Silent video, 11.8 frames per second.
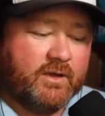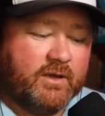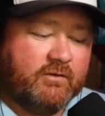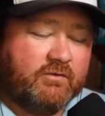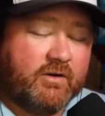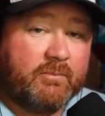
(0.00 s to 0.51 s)

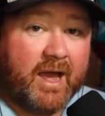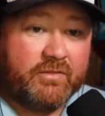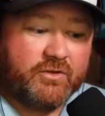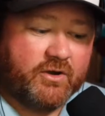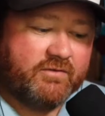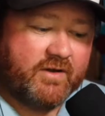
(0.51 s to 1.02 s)
from
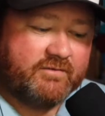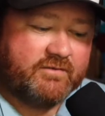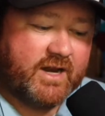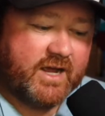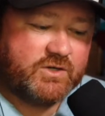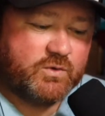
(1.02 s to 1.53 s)
935 to
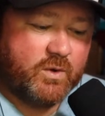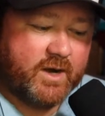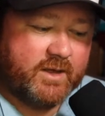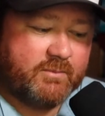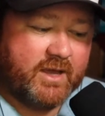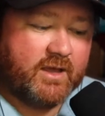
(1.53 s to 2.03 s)

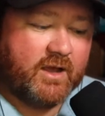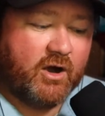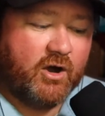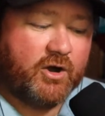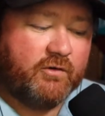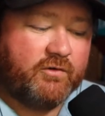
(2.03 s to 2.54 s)
920, making it
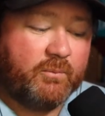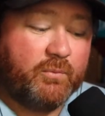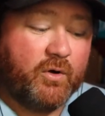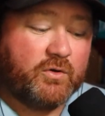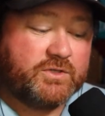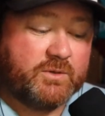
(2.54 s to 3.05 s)
harder for
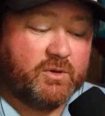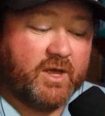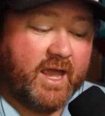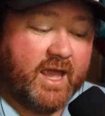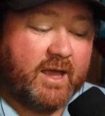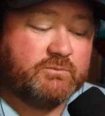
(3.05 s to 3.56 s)
pros to play
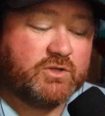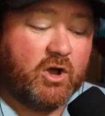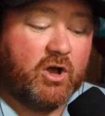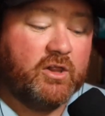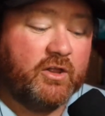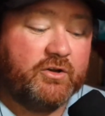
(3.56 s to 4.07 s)
AMs.
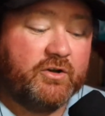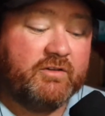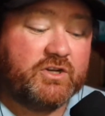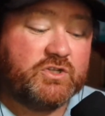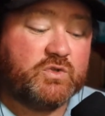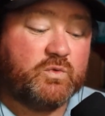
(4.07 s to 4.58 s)
All other
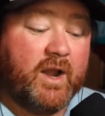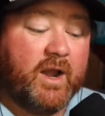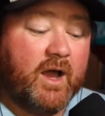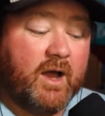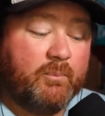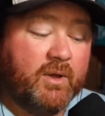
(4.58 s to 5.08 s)
divisions went
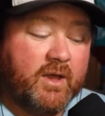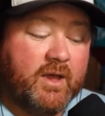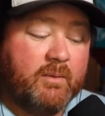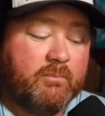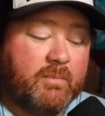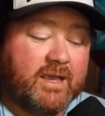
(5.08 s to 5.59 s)
up,
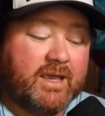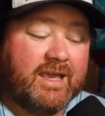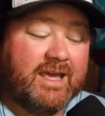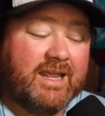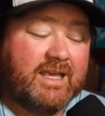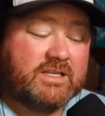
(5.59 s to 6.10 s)
making
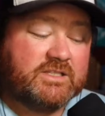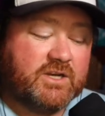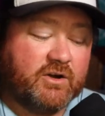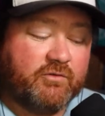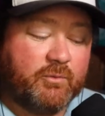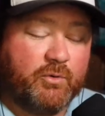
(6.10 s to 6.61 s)
it
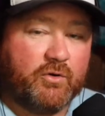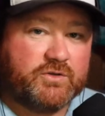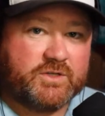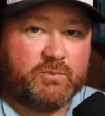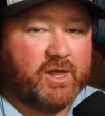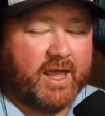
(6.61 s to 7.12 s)
easier for pros
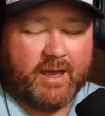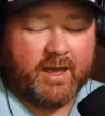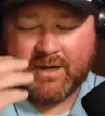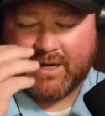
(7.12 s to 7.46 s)
to play AM. And